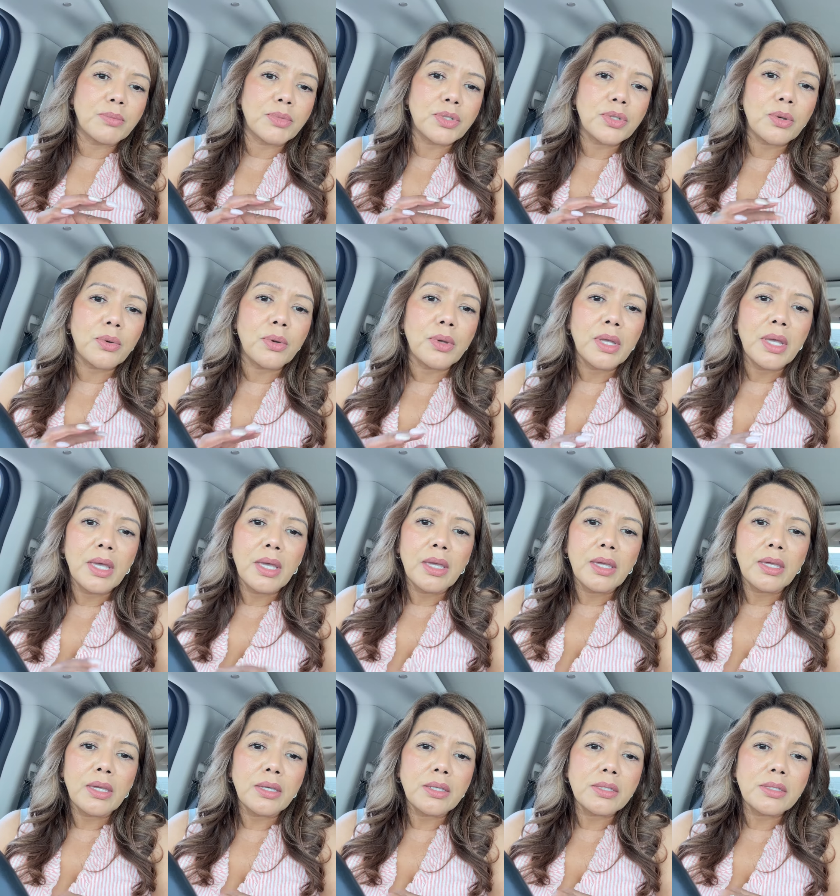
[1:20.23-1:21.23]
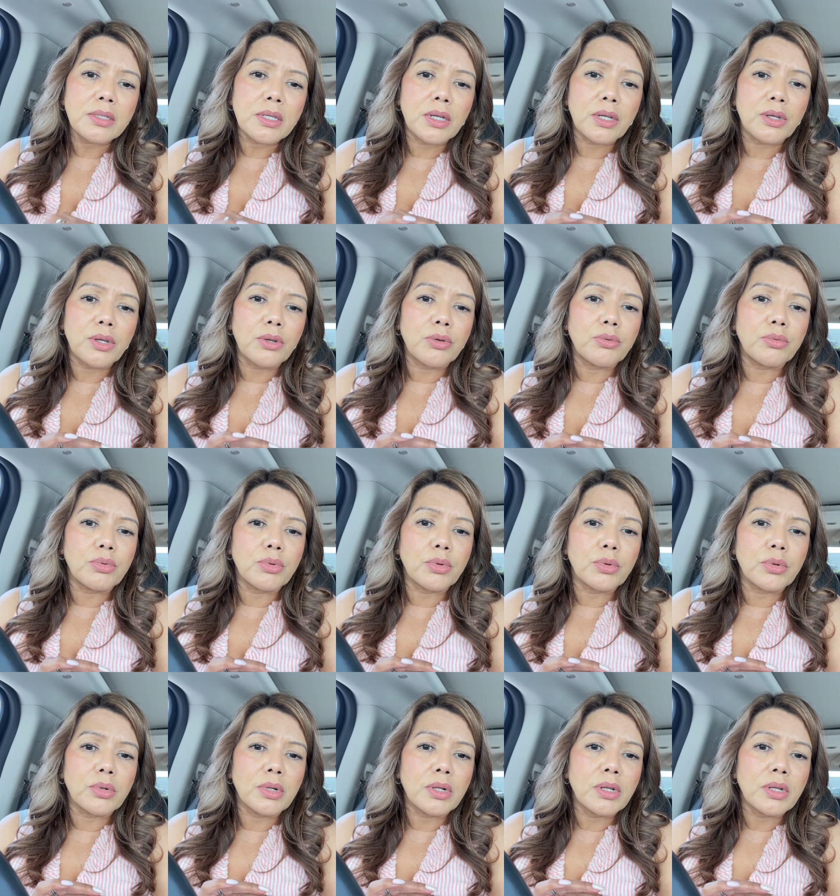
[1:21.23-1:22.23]
So here's a good
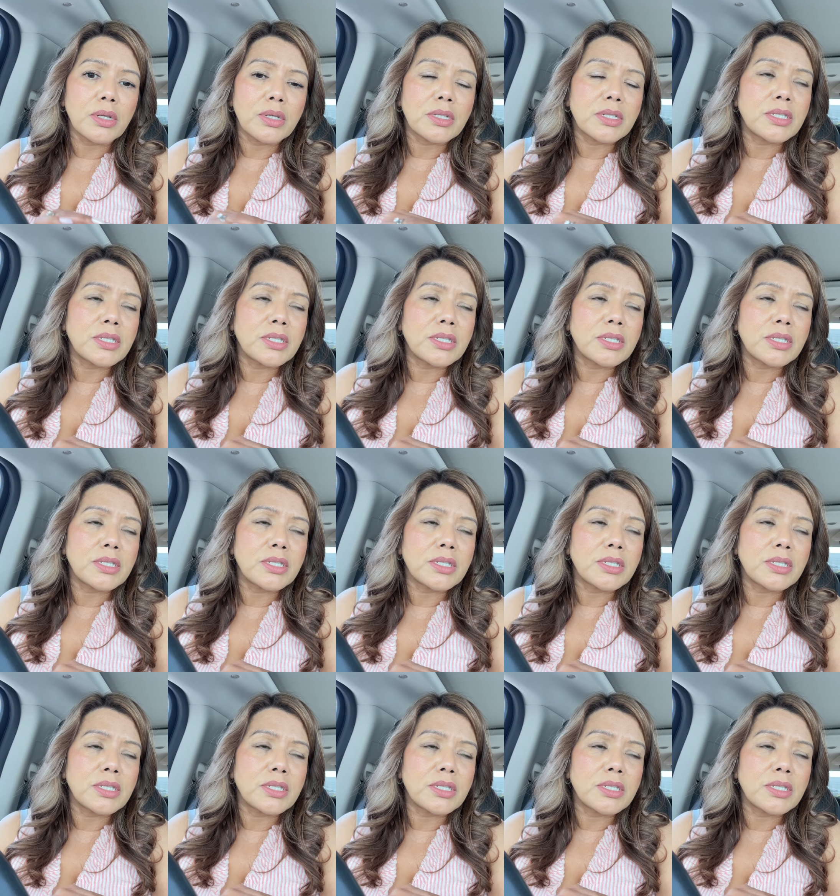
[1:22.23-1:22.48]
rule.